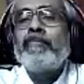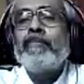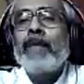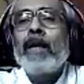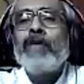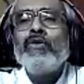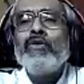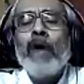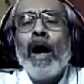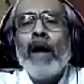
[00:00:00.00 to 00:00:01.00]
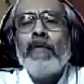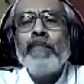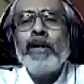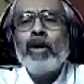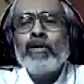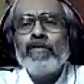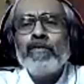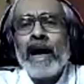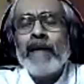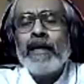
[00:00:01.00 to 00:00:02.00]
So, because of that,
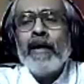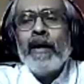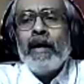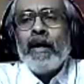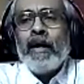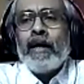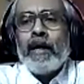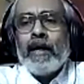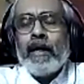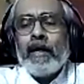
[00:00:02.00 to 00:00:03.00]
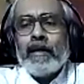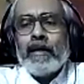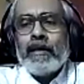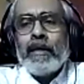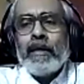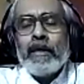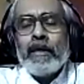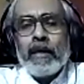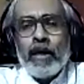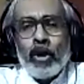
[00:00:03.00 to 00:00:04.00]
uh, the
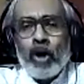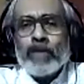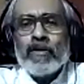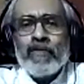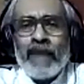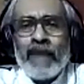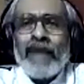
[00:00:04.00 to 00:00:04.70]
loss of life